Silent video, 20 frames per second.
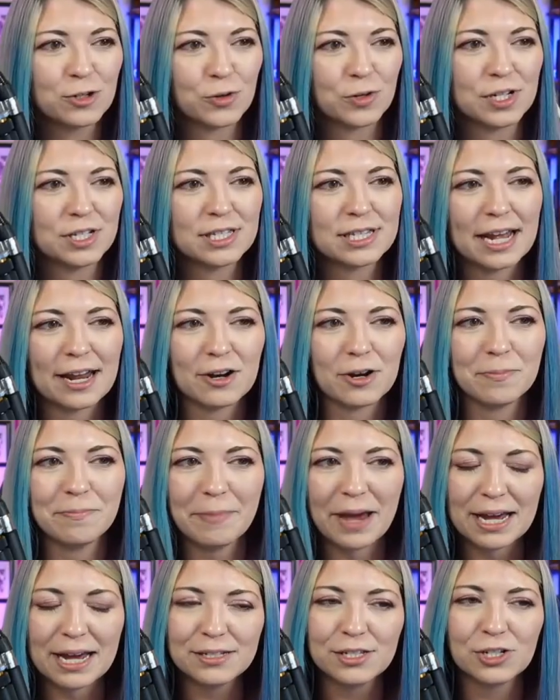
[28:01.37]
patrons at our
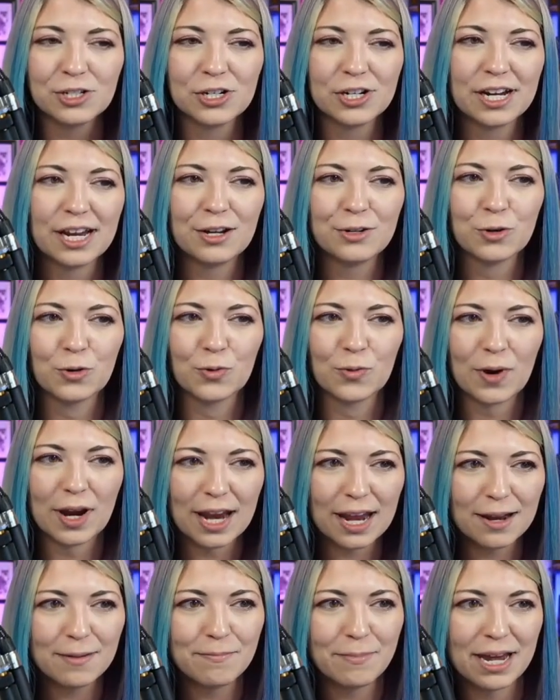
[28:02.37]
master and
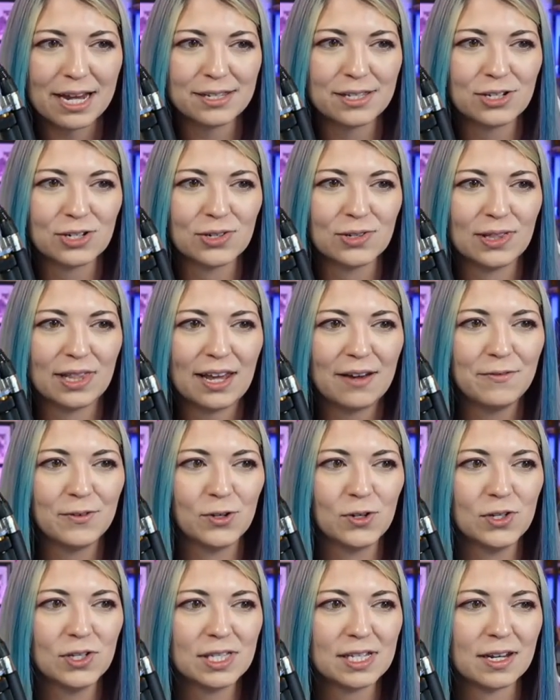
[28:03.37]
grandmaster
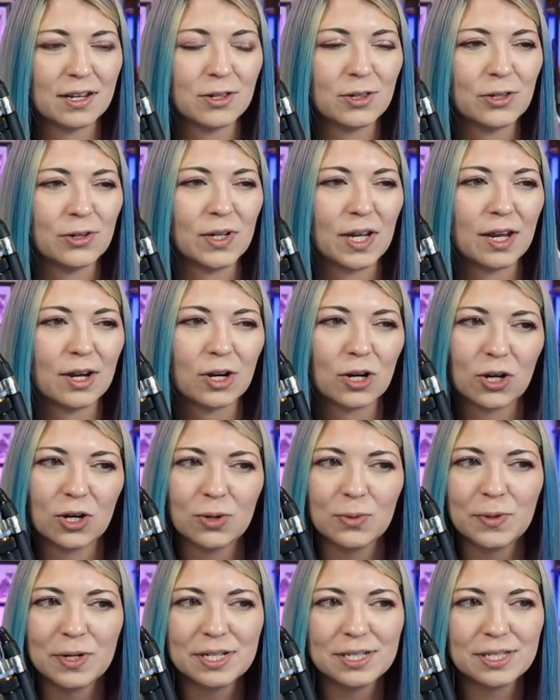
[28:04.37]
levels, including
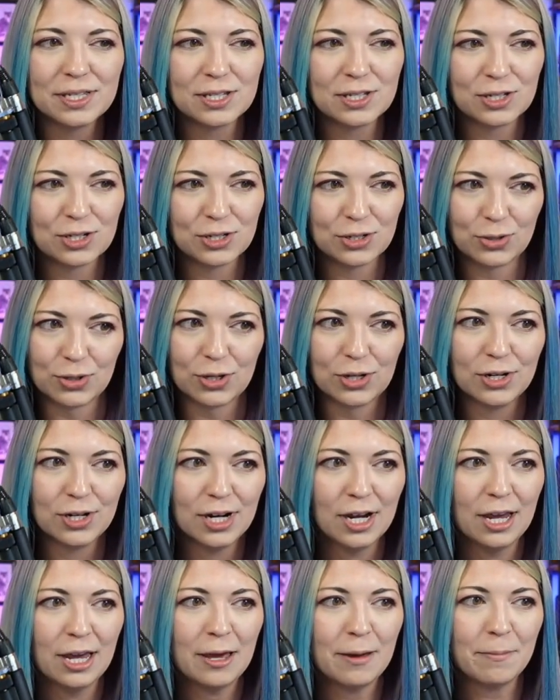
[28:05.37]
Erwin Sturr,
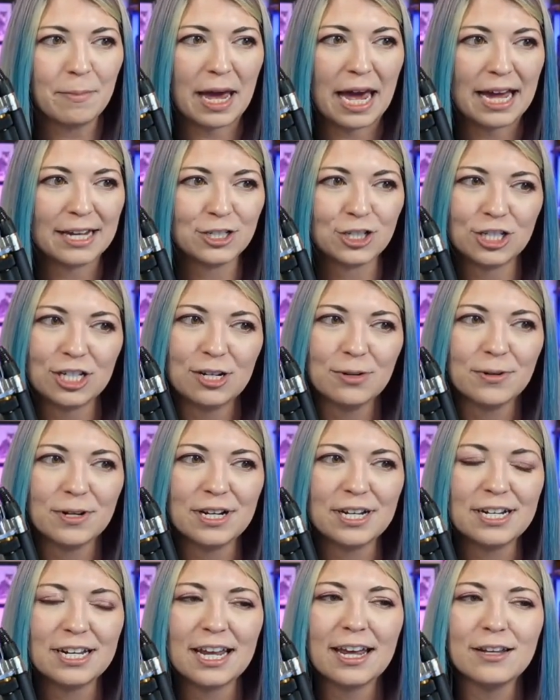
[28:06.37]
Pat
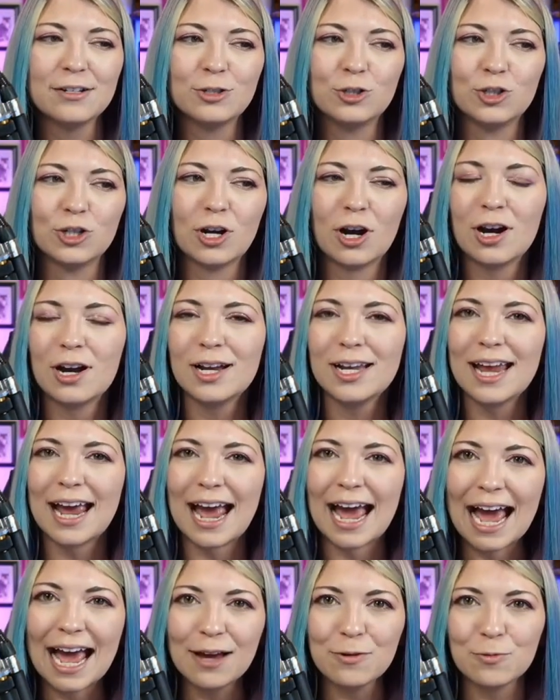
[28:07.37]
Sheeran, and John
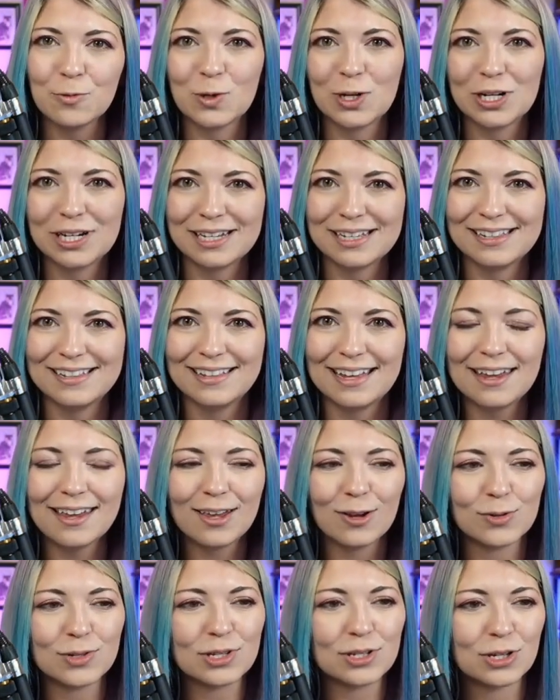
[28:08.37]
Atwood.
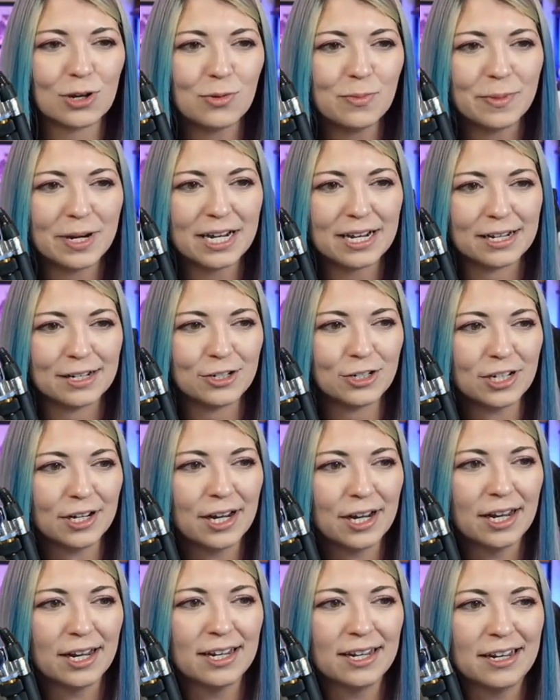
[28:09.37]
Thank you so much.
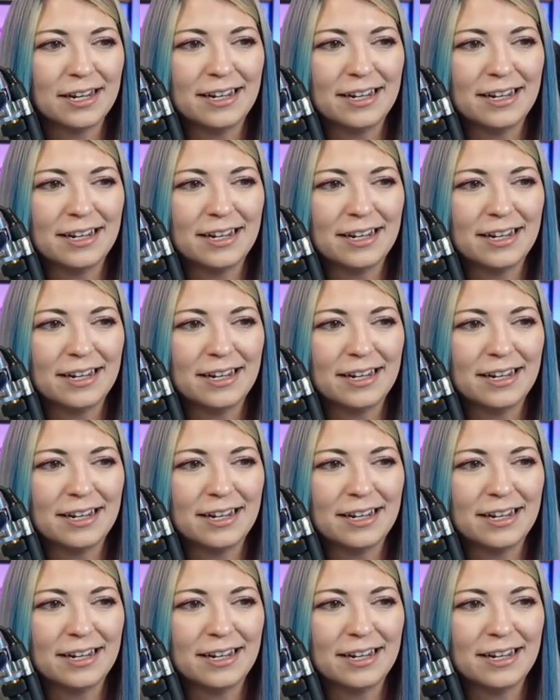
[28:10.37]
